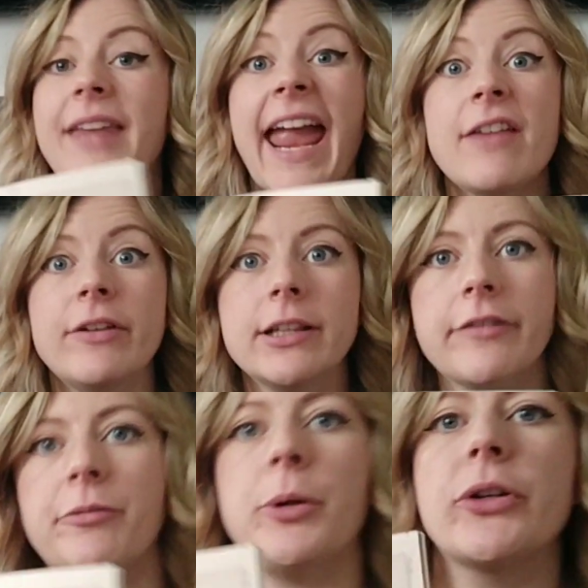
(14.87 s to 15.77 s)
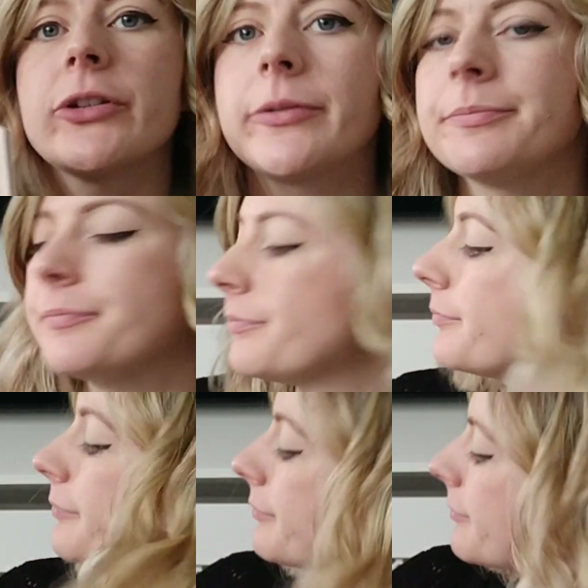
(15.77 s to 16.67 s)
Henry loved books.
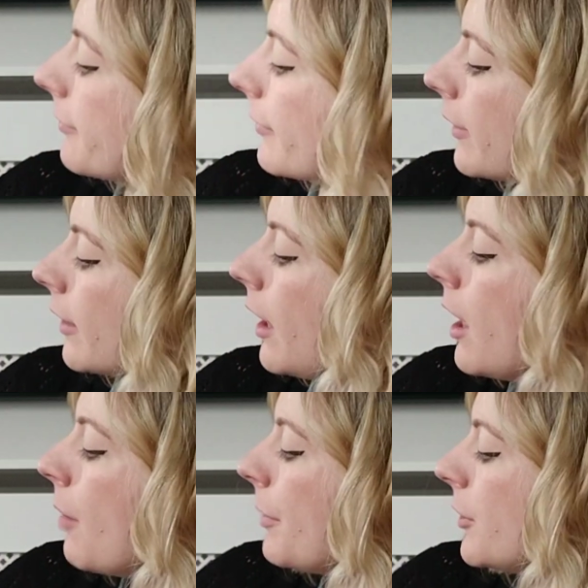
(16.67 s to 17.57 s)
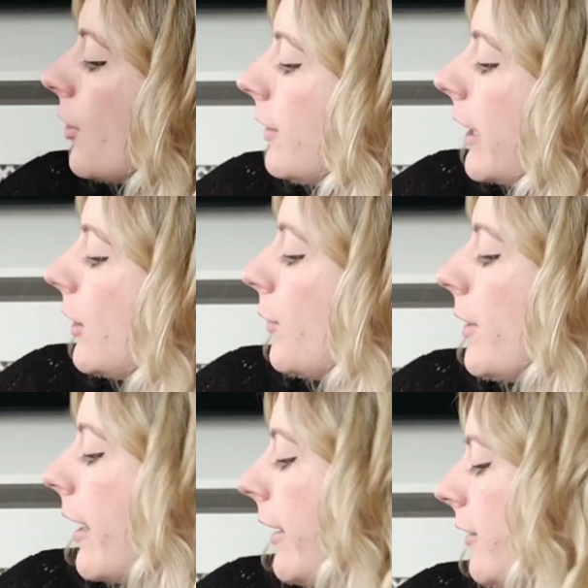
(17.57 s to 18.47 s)
But not like you
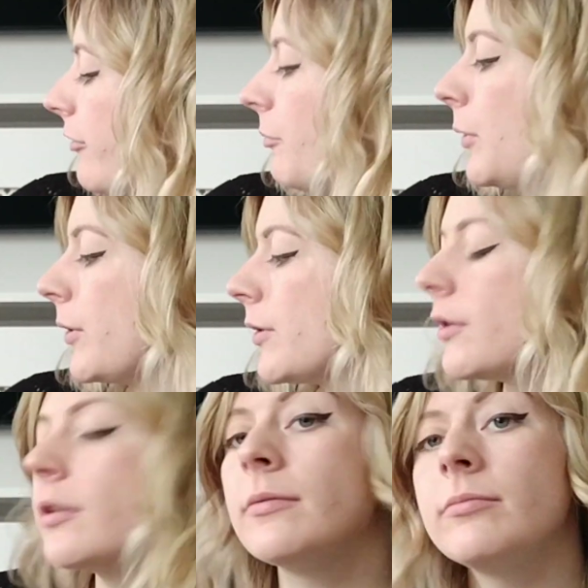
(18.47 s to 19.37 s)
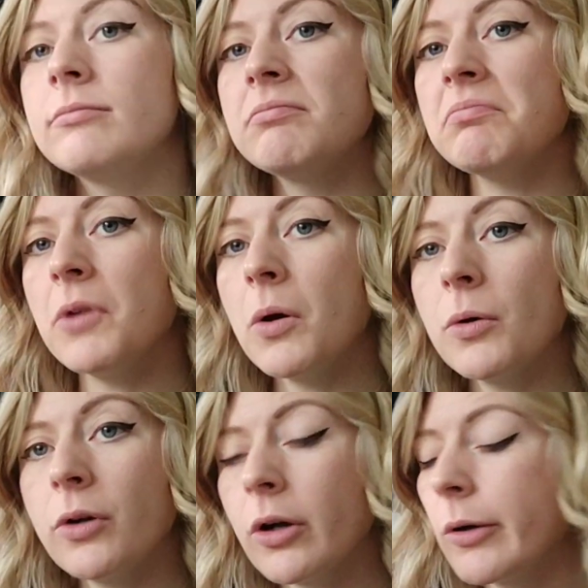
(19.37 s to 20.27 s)
and I love books.
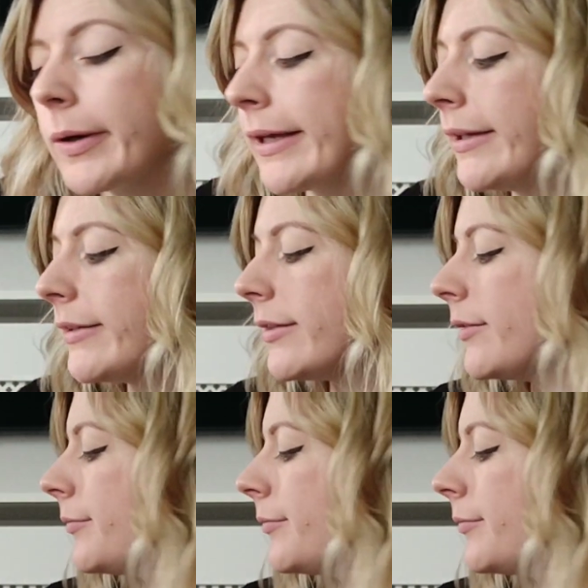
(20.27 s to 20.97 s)
No, not quite.